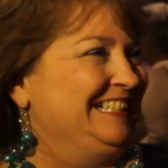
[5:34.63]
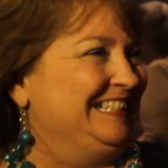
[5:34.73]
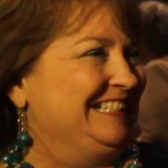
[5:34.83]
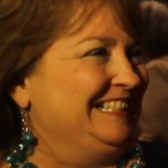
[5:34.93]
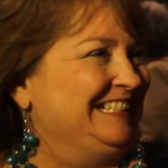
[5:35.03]

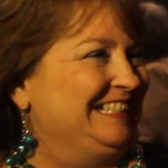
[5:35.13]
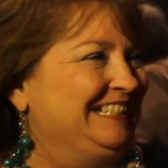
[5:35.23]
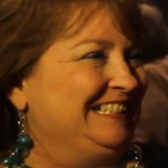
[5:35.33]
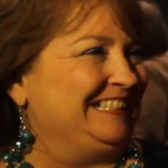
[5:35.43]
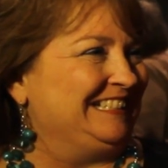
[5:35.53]

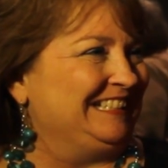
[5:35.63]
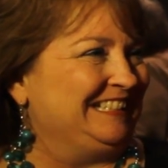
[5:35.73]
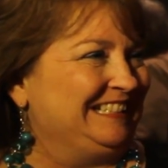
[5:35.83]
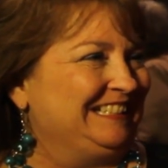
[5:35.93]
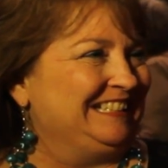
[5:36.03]

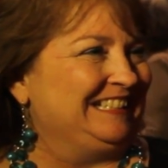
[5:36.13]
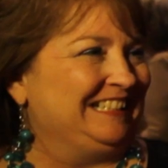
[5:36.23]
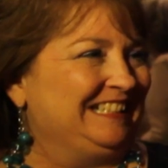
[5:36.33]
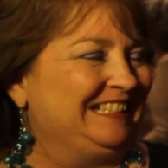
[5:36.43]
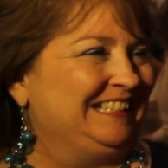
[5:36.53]

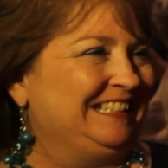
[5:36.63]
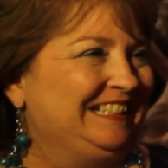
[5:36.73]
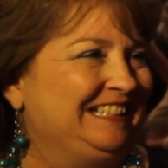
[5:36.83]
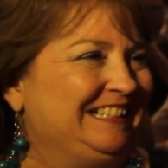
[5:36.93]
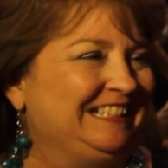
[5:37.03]

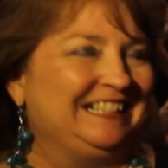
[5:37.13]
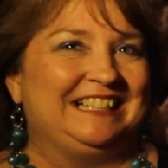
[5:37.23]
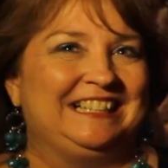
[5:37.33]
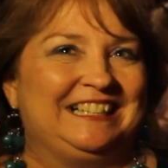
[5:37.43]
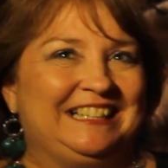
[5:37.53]

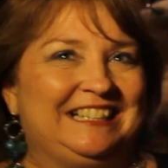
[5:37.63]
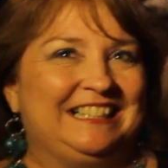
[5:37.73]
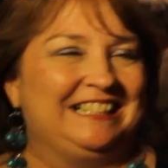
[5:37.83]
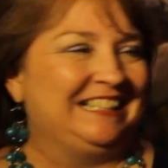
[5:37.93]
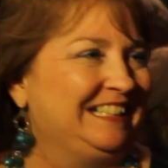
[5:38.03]

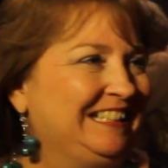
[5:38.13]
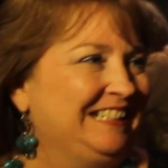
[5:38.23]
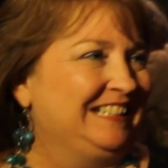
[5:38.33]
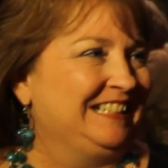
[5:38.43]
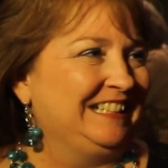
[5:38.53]

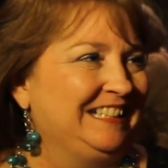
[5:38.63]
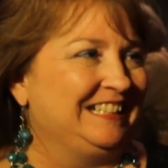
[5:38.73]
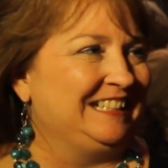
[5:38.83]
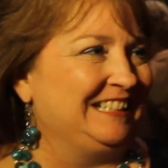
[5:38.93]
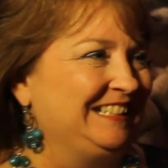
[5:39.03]

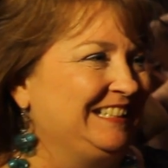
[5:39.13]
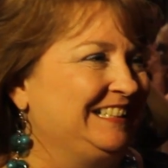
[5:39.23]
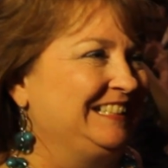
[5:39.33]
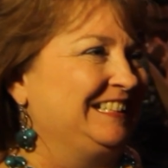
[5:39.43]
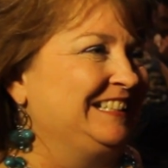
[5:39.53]

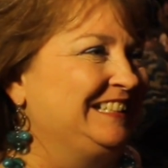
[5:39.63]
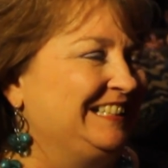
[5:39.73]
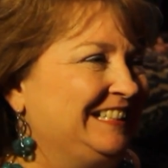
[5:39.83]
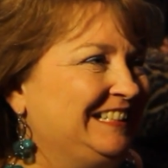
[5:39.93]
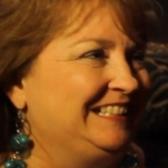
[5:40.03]

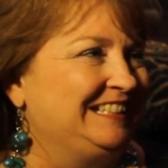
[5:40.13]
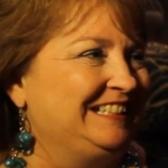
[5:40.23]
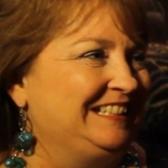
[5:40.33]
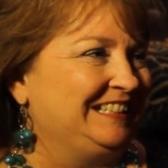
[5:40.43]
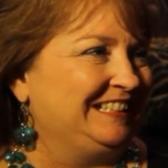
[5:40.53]

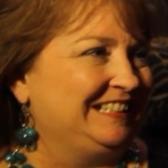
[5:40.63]
The person shown says nothing.